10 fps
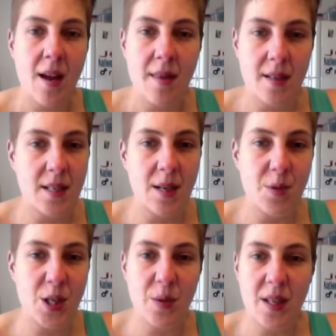This
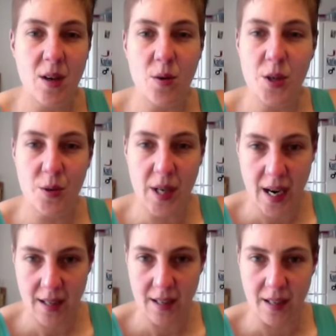seems to be the go-to
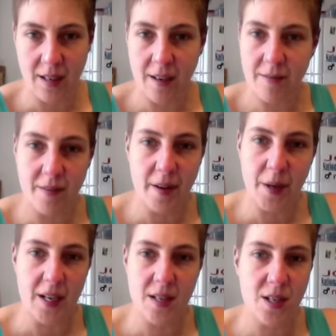tactic for
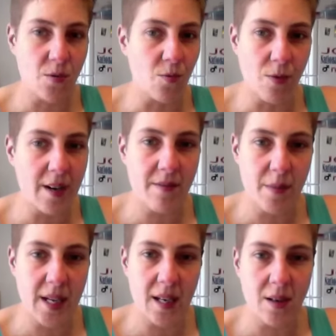feminists right from
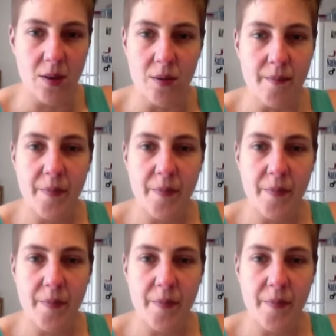the get-go.